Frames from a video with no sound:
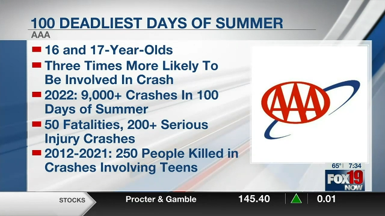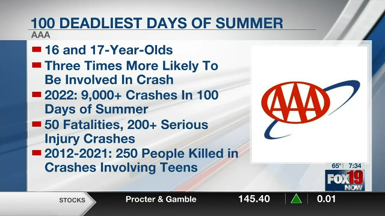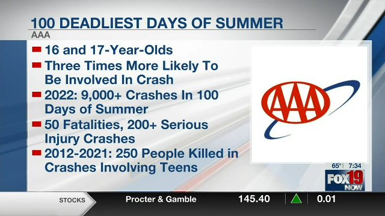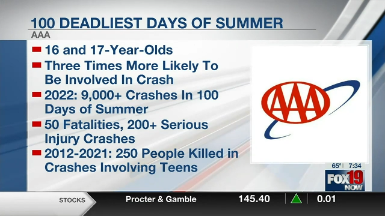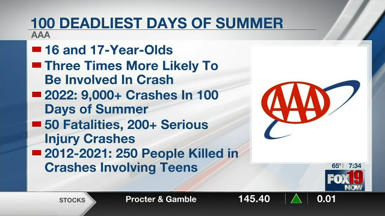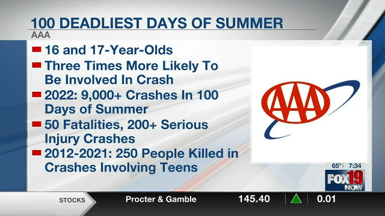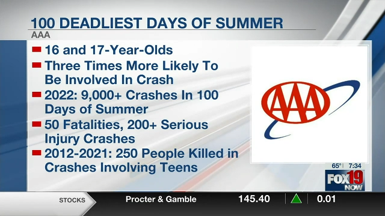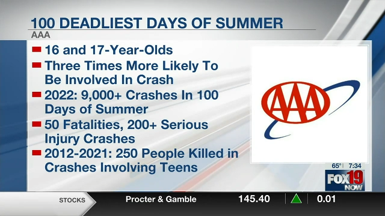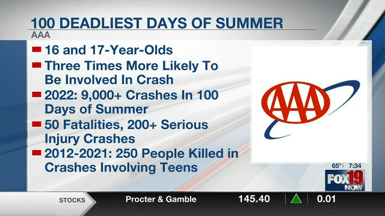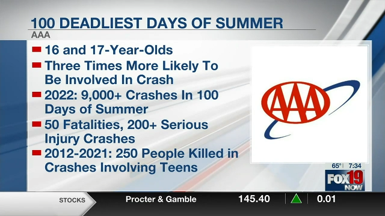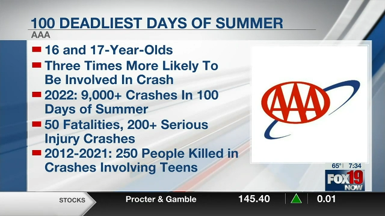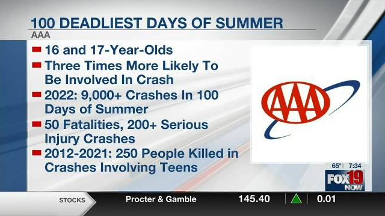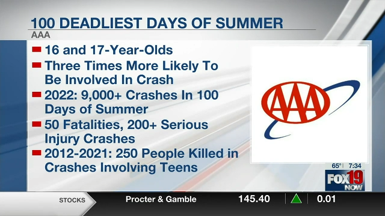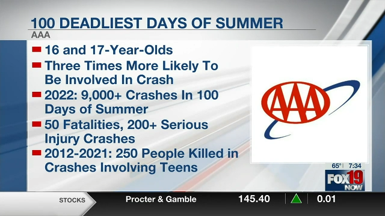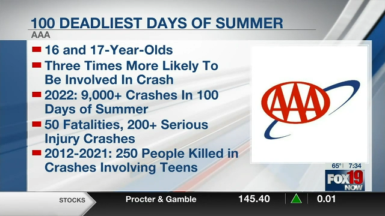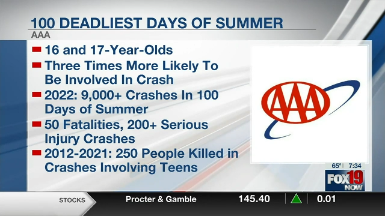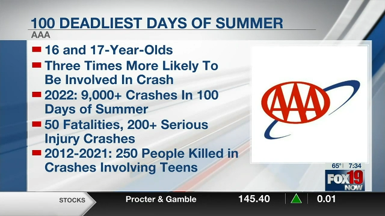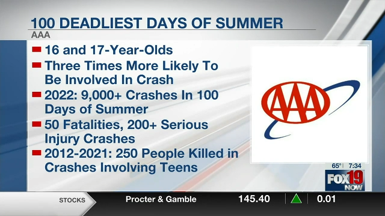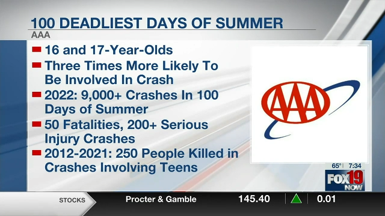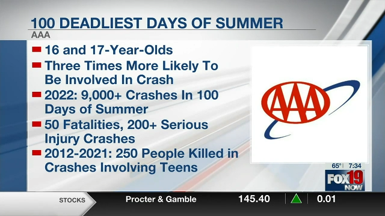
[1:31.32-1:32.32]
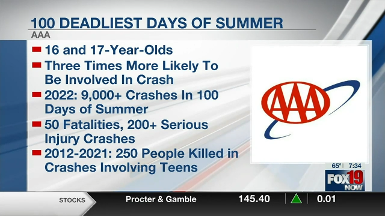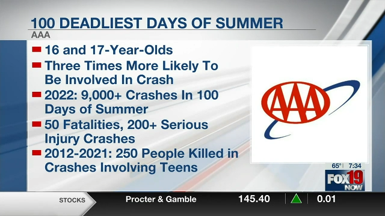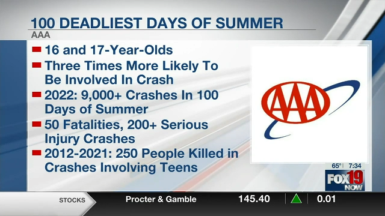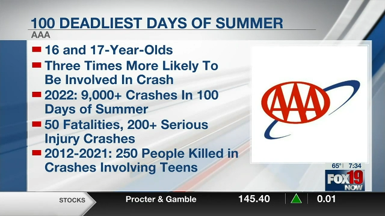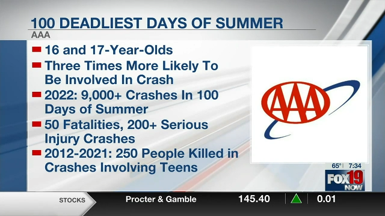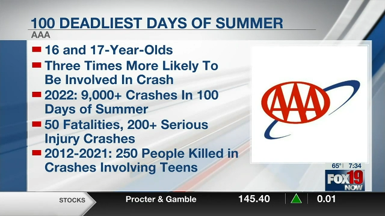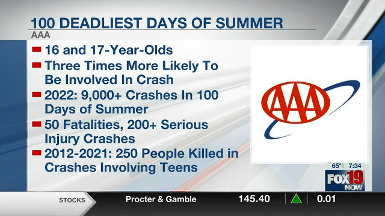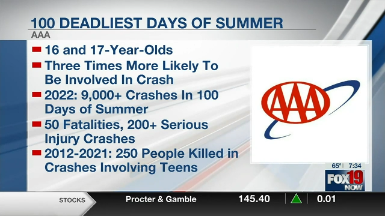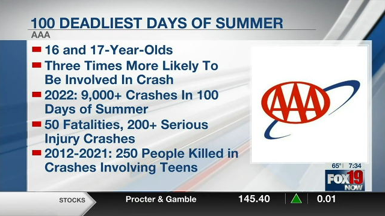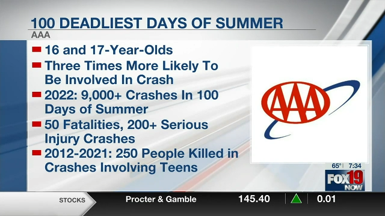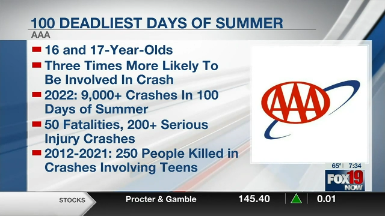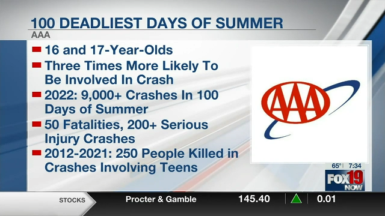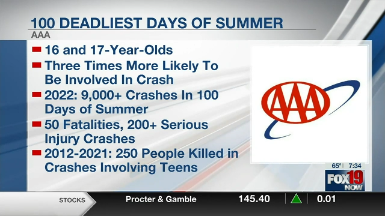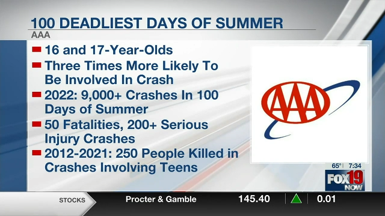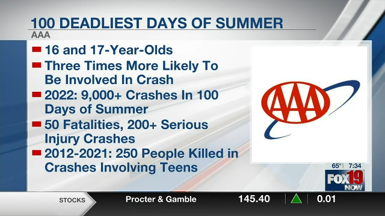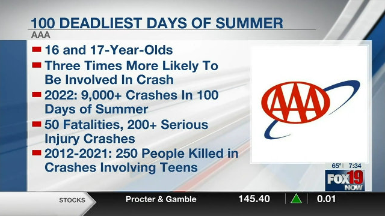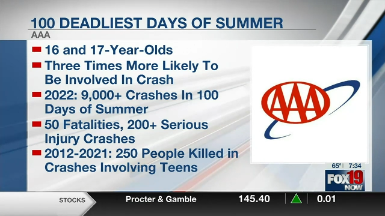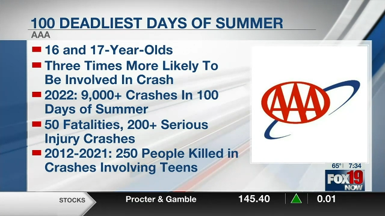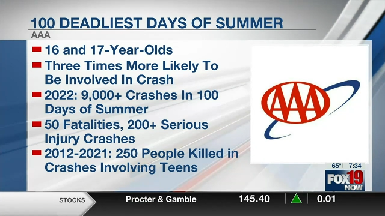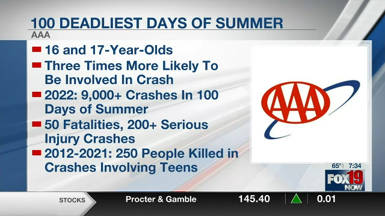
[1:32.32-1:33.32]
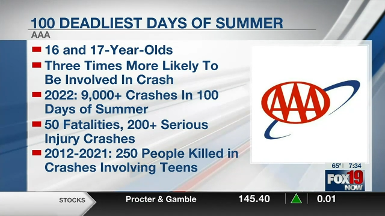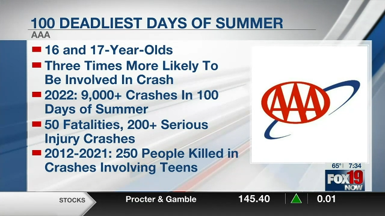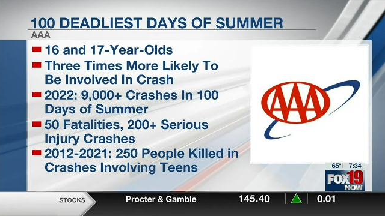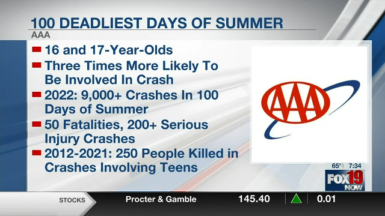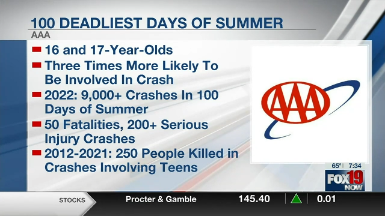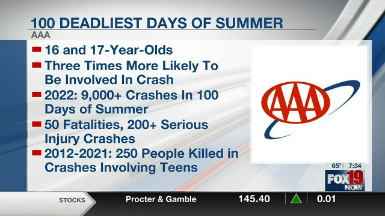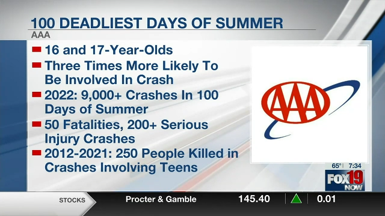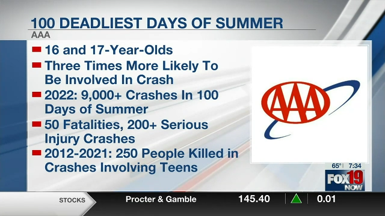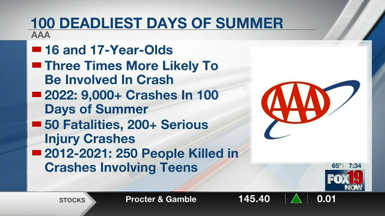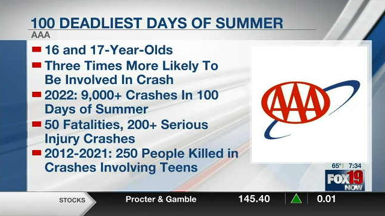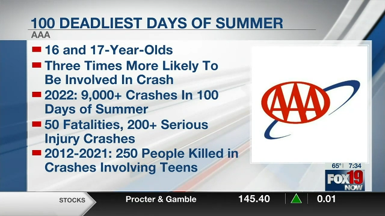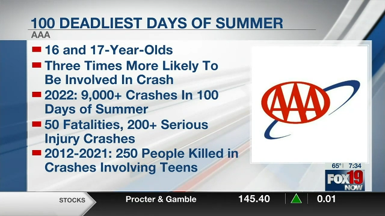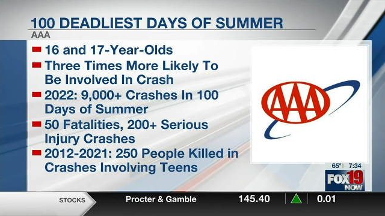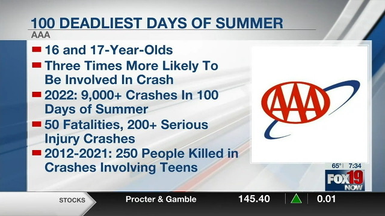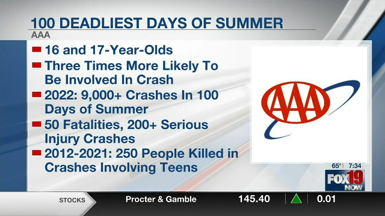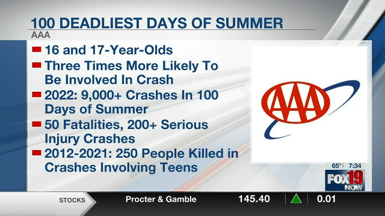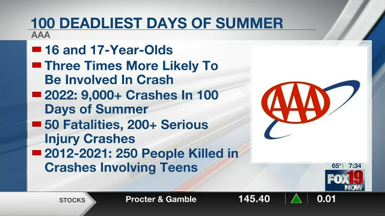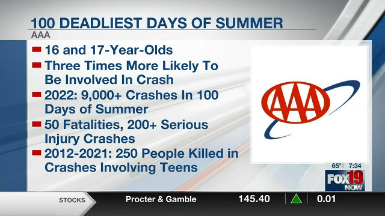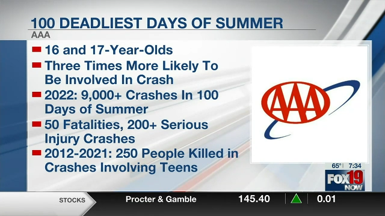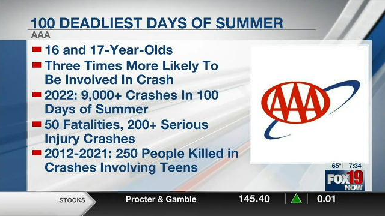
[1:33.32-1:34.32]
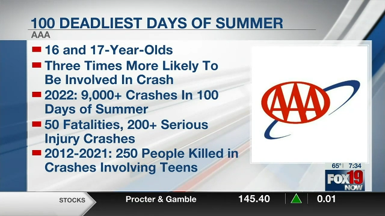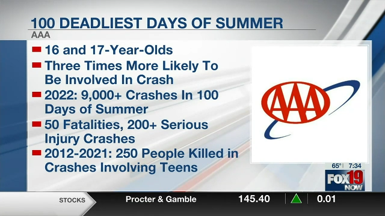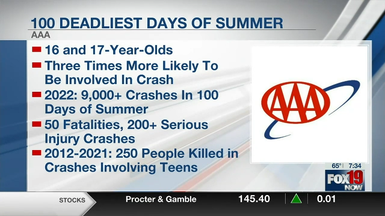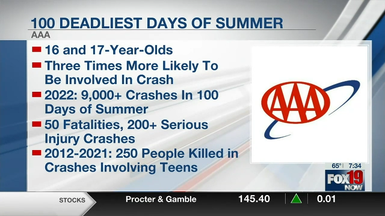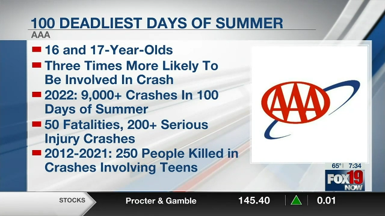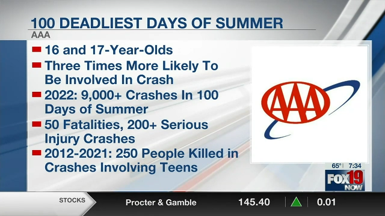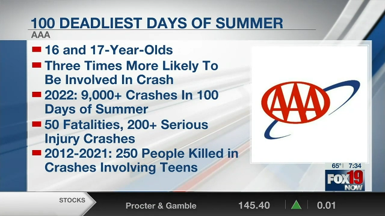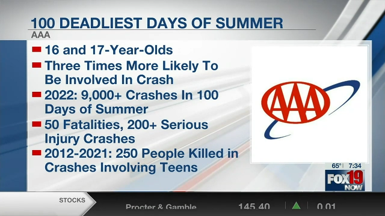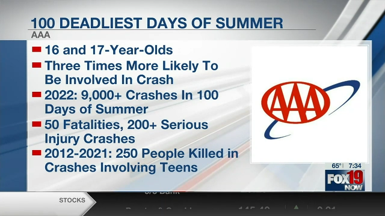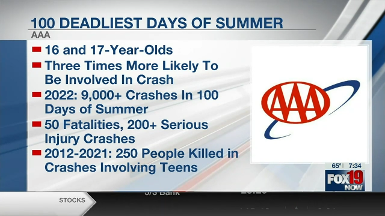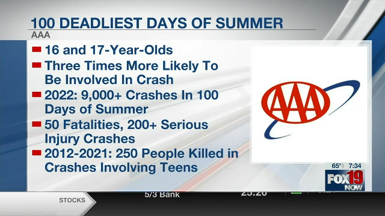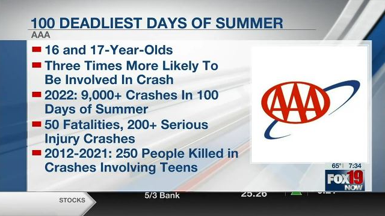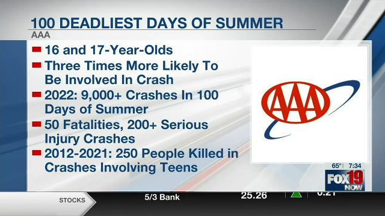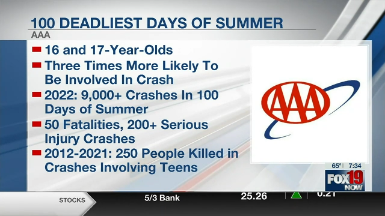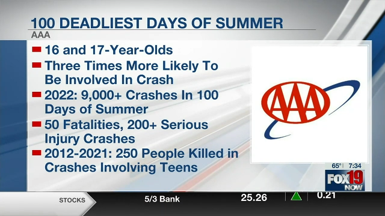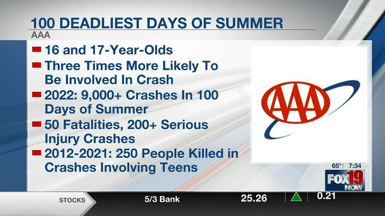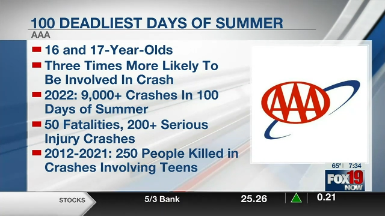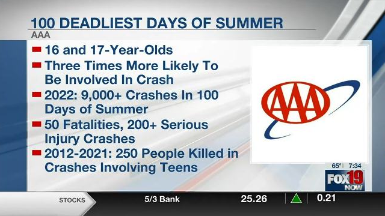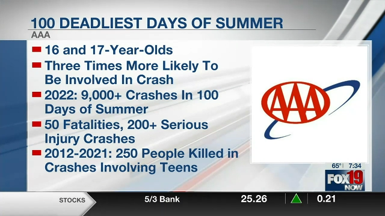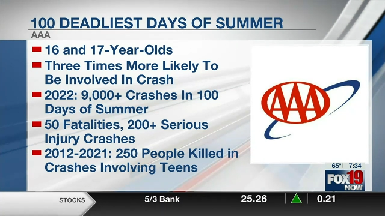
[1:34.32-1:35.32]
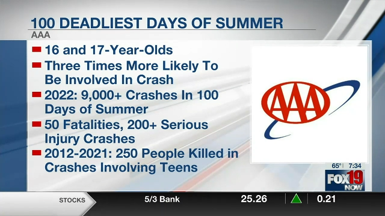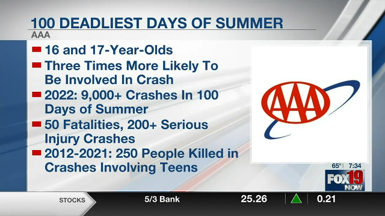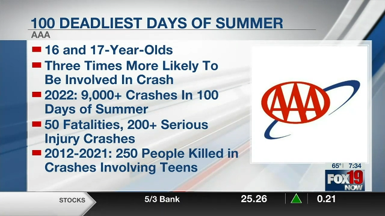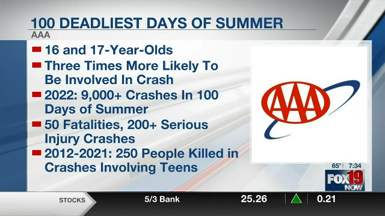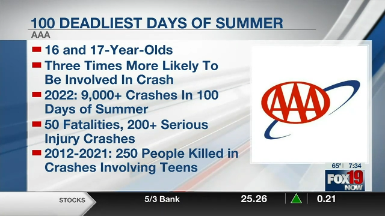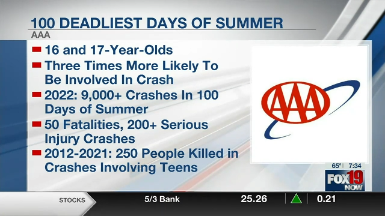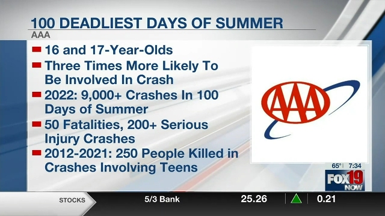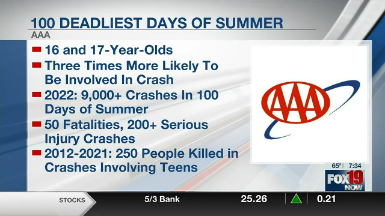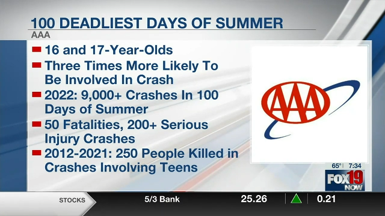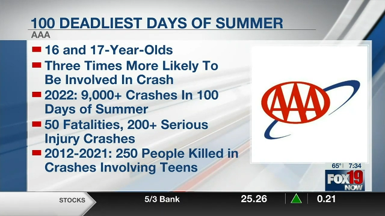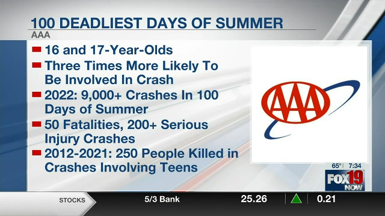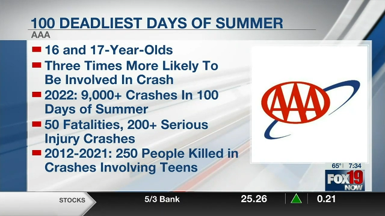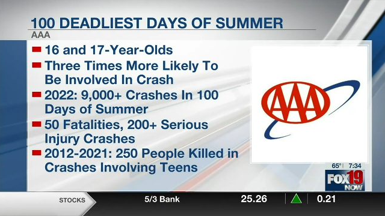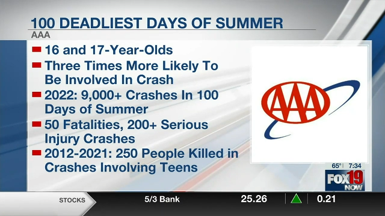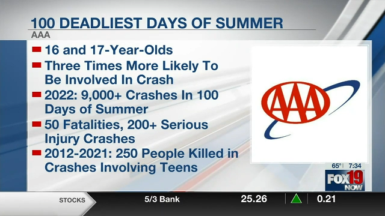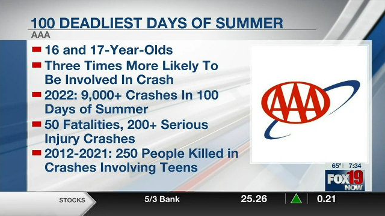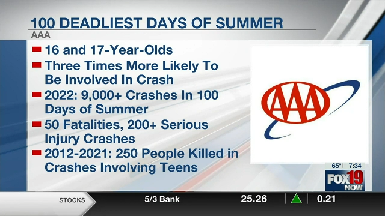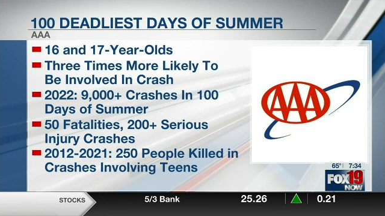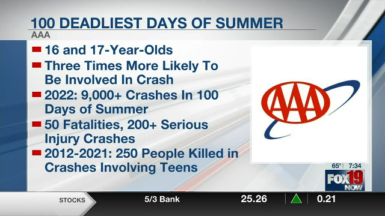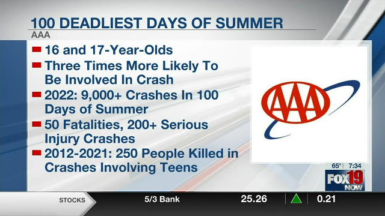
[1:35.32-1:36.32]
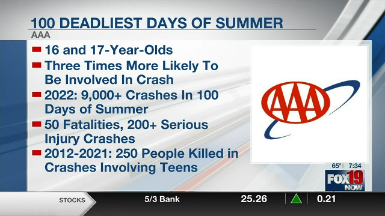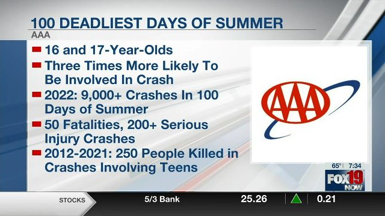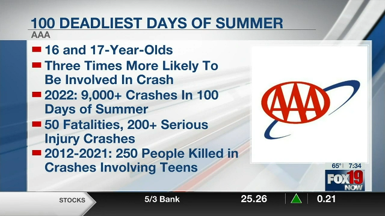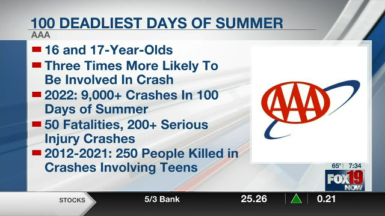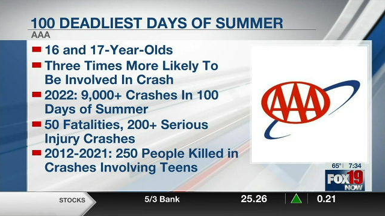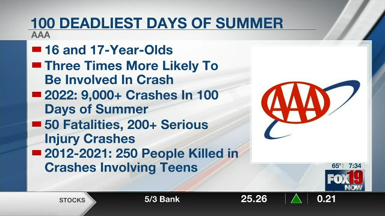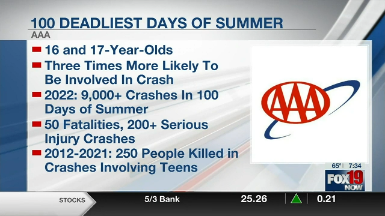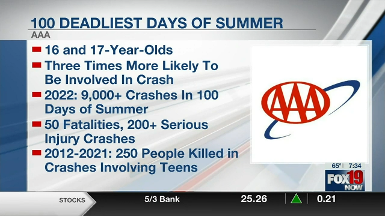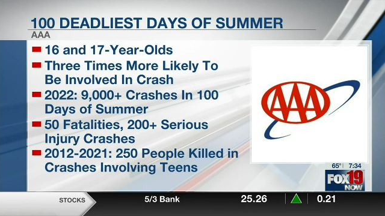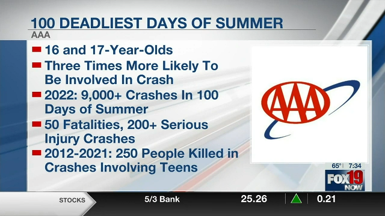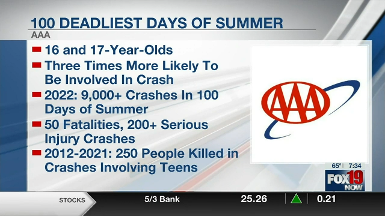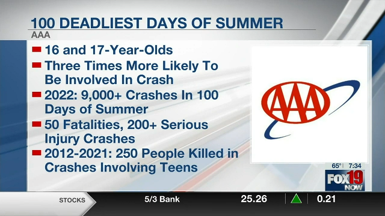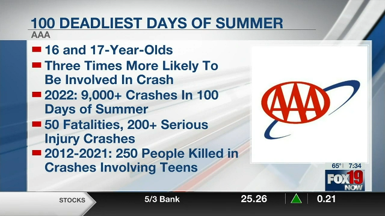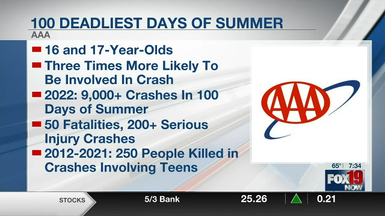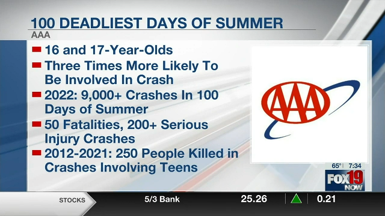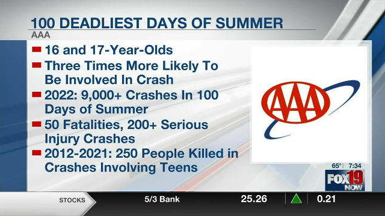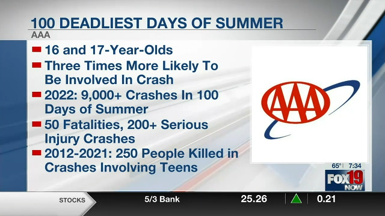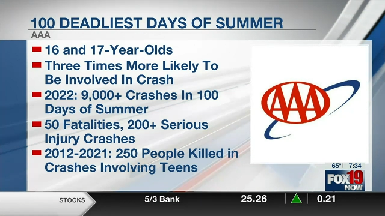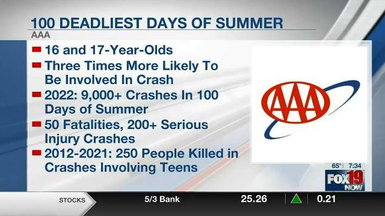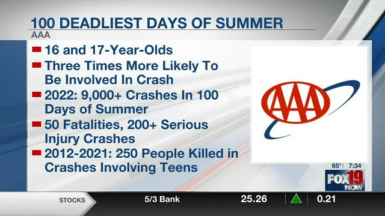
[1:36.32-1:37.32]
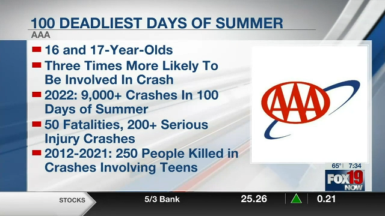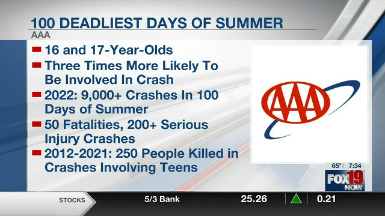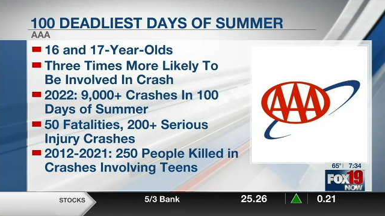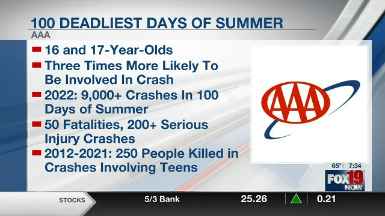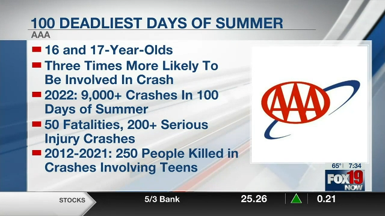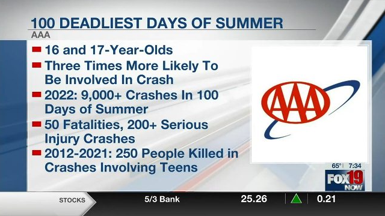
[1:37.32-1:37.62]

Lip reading: No face is visible, so there are no lips to read.